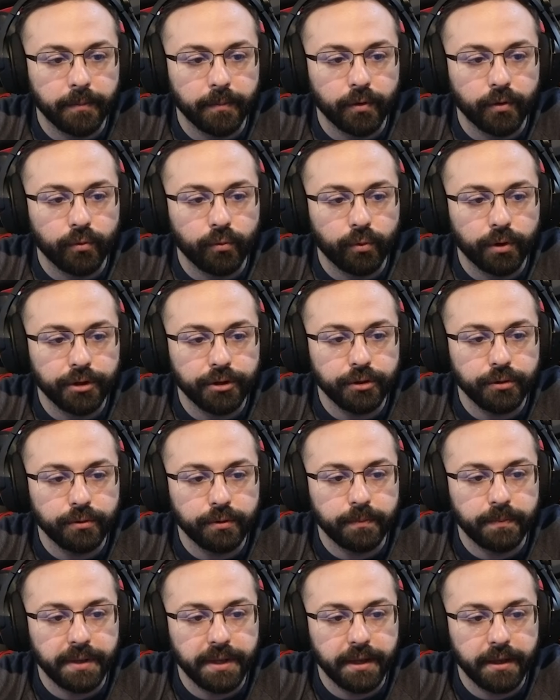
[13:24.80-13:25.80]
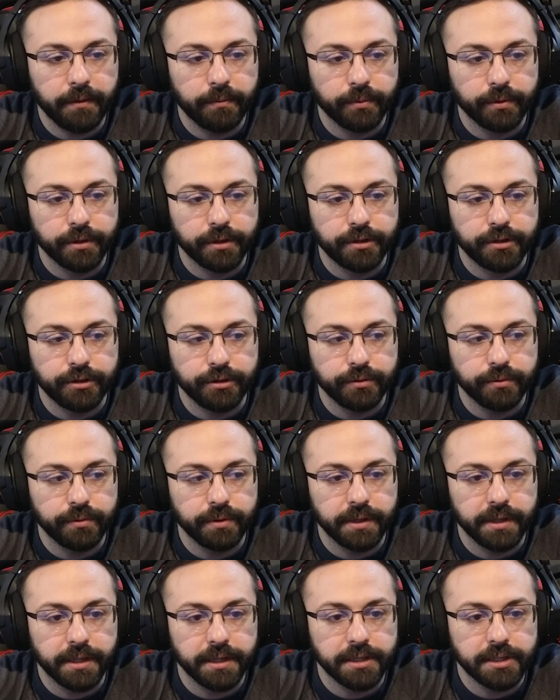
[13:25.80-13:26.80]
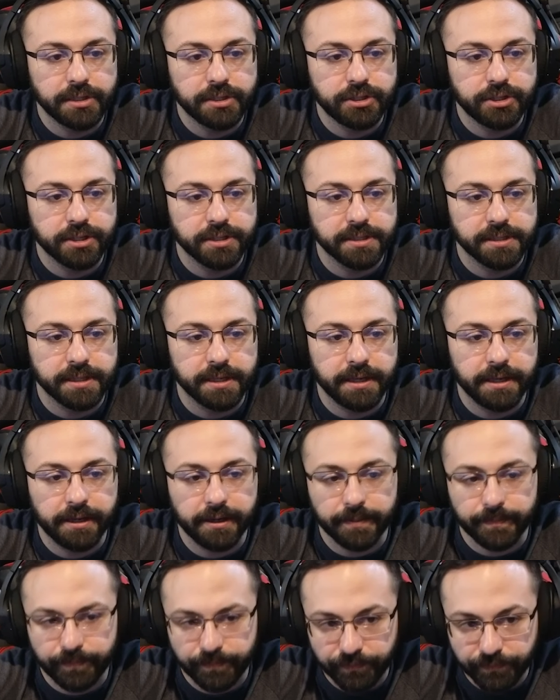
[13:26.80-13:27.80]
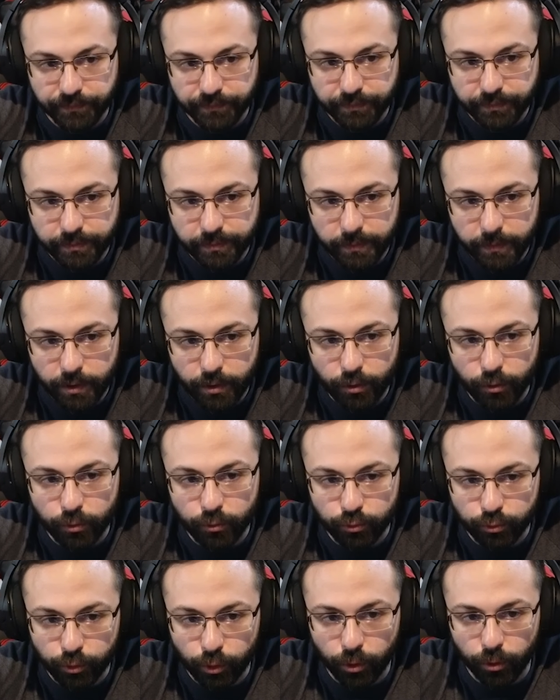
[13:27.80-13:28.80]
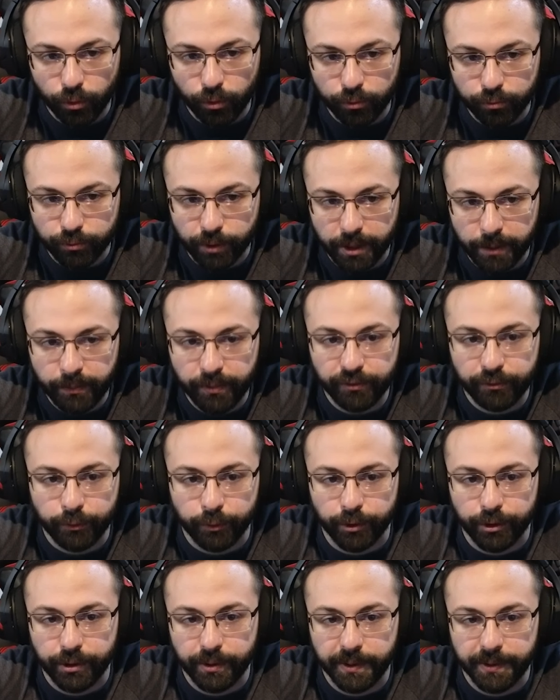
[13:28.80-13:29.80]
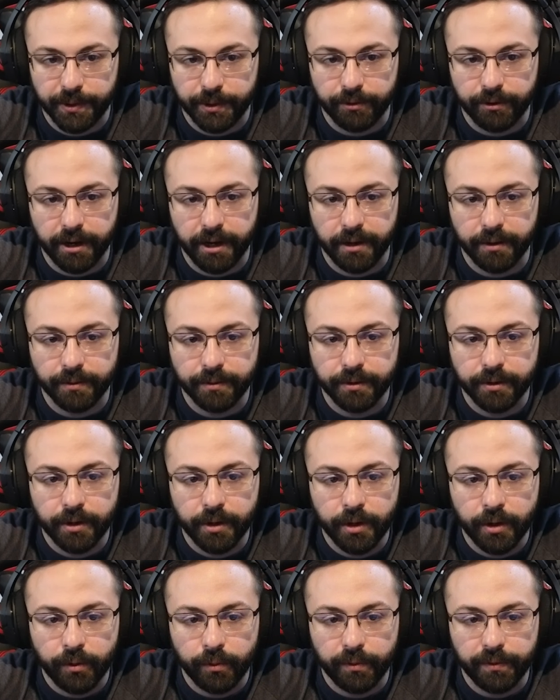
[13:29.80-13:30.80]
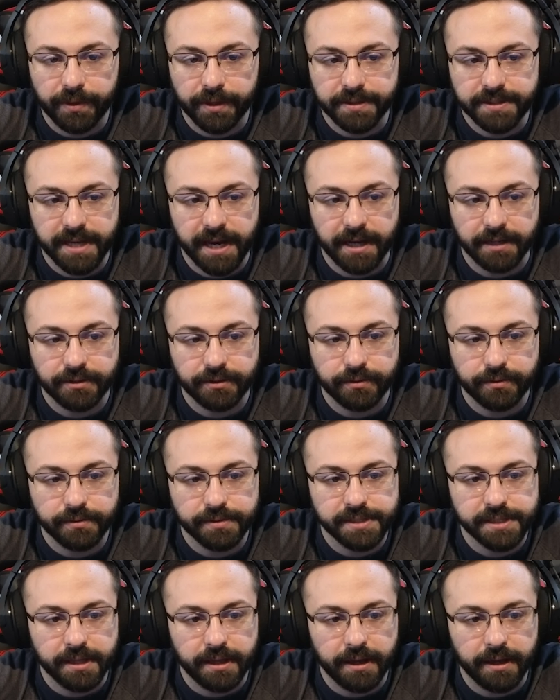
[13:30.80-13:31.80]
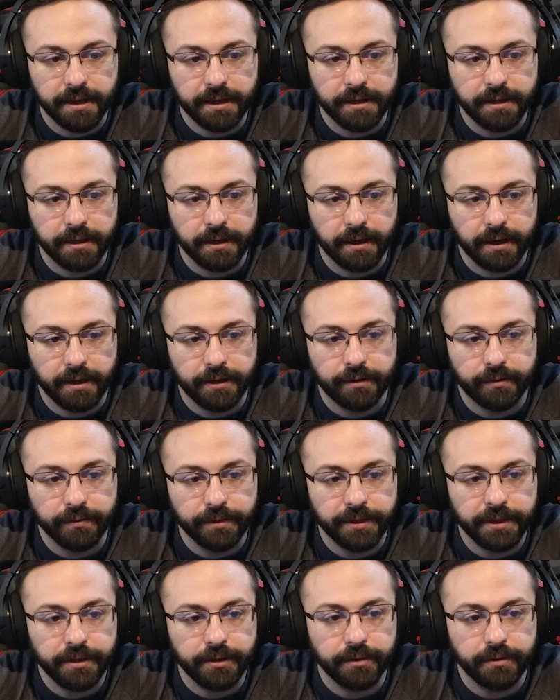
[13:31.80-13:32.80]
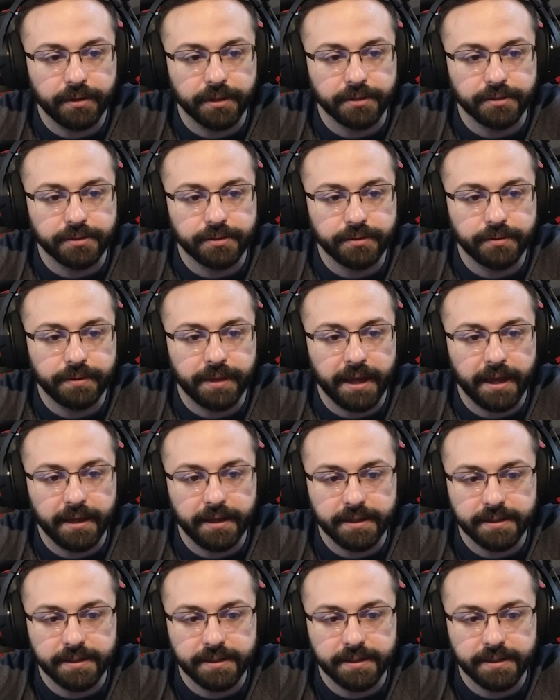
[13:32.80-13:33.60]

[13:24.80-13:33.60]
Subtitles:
what you would be able to do is just, like, roll right before you hit the ground. With the tactical slide, I don't think you can do that.